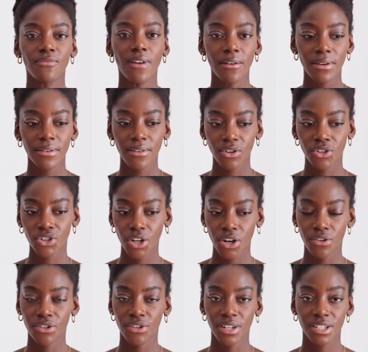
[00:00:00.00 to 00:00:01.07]
very, very
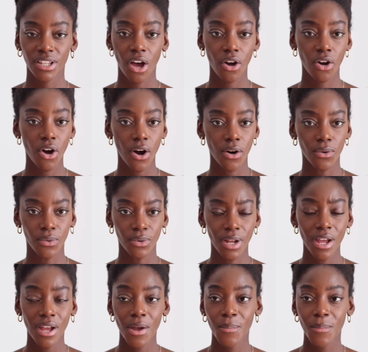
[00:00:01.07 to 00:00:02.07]
sugary drinks that are cold,